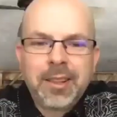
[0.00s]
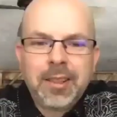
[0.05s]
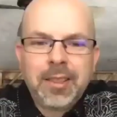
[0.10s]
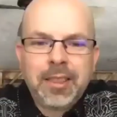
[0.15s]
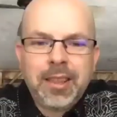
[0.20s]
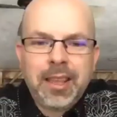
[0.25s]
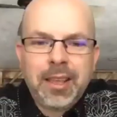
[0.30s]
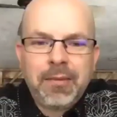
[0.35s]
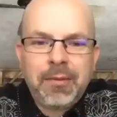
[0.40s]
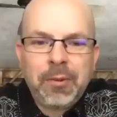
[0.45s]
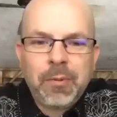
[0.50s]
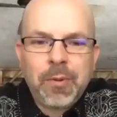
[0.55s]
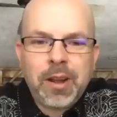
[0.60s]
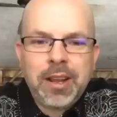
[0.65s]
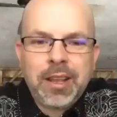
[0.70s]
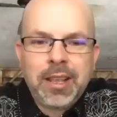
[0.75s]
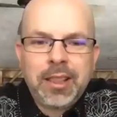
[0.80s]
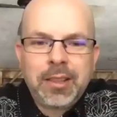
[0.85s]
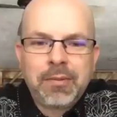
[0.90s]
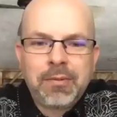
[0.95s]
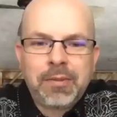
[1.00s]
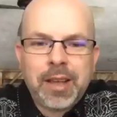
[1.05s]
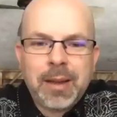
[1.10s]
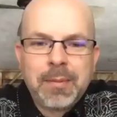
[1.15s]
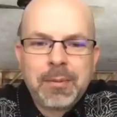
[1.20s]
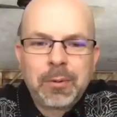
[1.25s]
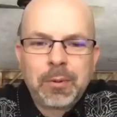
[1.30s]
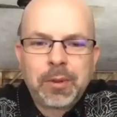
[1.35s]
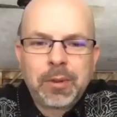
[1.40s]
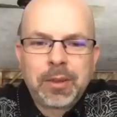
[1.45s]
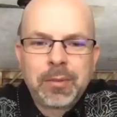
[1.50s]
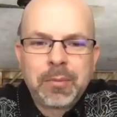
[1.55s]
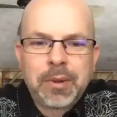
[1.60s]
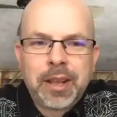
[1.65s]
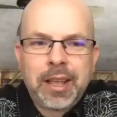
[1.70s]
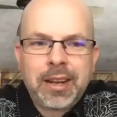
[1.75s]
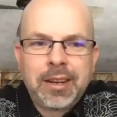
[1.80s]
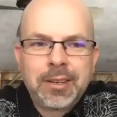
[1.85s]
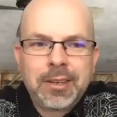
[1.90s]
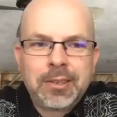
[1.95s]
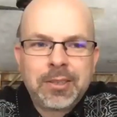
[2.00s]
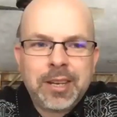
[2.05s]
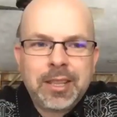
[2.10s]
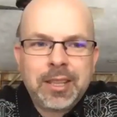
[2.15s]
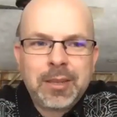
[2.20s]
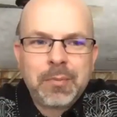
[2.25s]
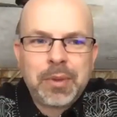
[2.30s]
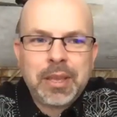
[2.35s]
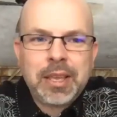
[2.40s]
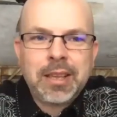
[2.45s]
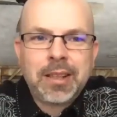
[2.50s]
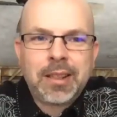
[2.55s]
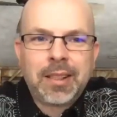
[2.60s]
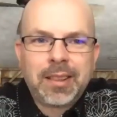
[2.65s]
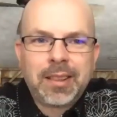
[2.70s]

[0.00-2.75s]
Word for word: thing, if you want to get the fiber with the banana, just eat the peel.